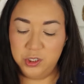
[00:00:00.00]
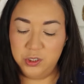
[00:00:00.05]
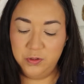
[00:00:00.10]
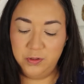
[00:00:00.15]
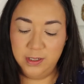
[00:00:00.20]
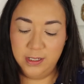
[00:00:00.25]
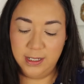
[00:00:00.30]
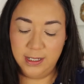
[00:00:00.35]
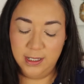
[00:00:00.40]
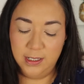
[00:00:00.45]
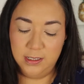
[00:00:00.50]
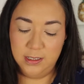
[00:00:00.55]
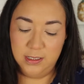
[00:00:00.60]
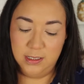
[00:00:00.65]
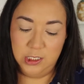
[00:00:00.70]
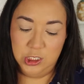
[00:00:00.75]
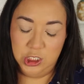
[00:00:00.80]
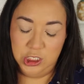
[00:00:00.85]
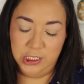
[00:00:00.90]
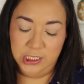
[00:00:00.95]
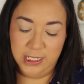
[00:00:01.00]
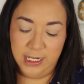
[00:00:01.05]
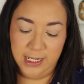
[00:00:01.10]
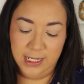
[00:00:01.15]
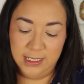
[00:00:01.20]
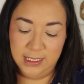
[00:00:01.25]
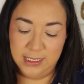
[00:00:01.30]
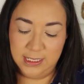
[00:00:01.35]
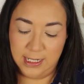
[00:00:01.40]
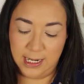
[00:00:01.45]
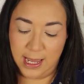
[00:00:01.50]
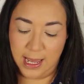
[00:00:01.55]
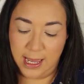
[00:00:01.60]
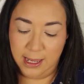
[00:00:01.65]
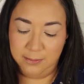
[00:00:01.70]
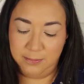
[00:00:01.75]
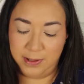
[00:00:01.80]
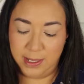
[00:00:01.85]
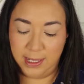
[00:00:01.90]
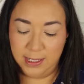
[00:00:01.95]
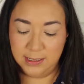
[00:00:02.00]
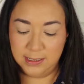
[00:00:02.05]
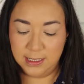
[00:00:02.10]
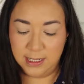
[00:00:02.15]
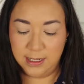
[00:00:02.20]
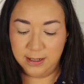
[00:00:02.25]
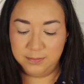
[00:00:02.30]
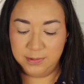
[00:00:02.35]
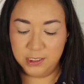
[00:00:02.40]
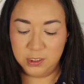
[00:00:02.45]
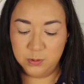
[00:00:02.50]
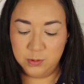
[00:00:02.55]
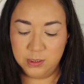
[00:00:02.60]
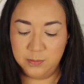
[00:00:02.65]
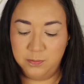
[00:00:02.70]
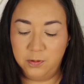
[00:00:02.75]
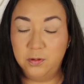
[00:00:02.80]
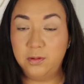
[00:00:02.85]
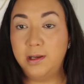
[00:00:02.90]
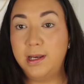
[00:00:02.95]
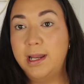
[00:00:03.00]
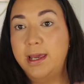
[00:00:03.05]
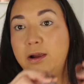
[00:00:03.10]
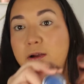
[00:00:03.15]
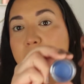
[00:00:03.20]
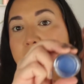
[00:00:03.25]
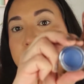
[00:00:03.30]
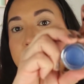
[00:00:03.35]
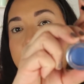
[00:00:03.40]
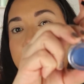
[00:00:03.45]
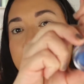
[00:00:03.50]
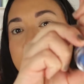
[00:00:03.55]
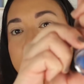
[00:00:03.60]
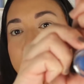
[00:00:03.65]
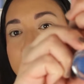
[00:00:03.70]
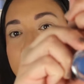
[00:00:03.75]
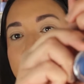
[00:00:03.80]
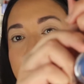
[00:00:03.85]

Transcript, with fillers: show you guys the shades that I picked up. This was Polarity,